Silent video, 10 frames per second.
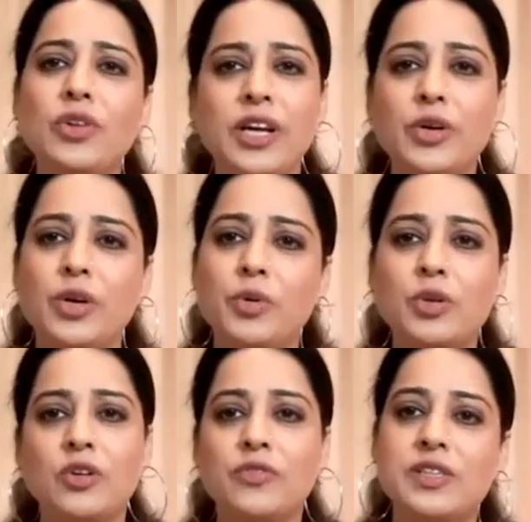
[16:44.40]
relate to it
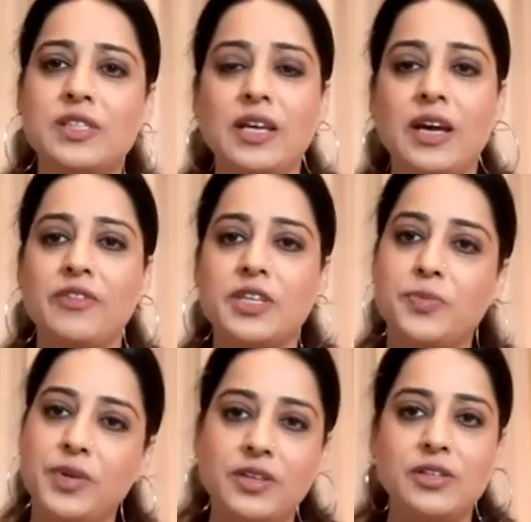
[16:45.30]
because obviously I've
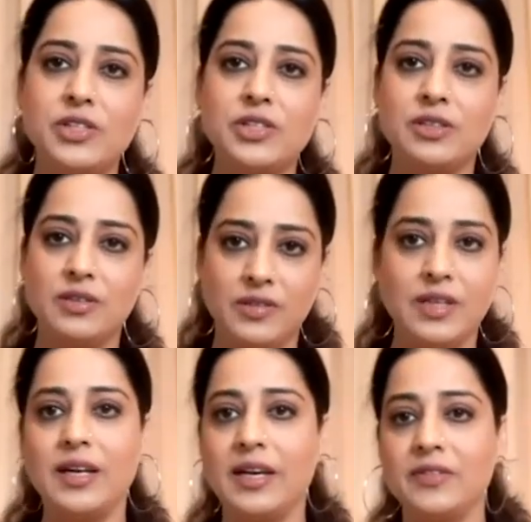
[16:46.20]
experienced
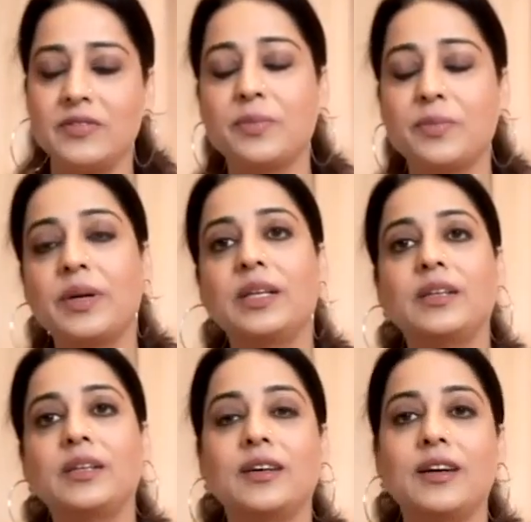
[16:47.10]
their lives.
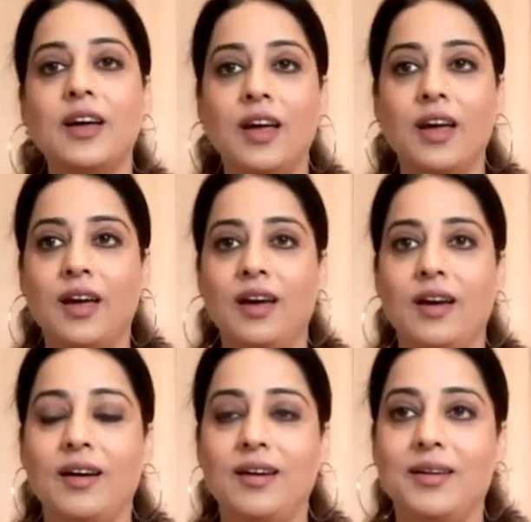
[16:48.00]
But
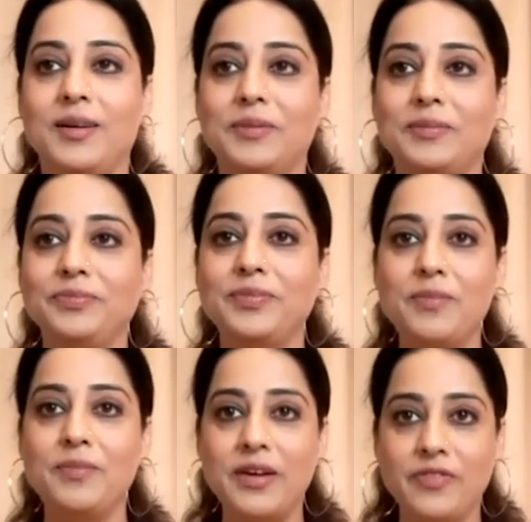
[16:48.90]

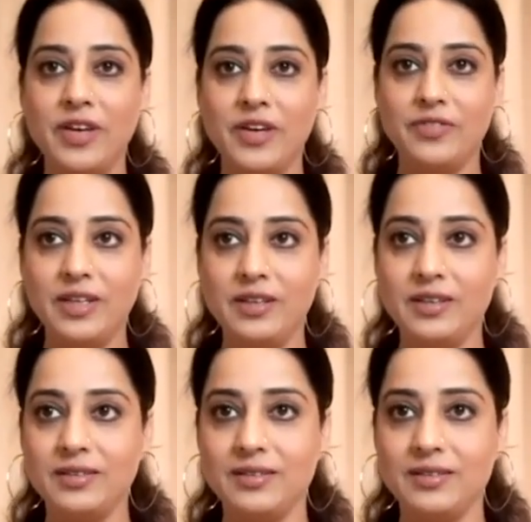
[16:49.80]
my favorite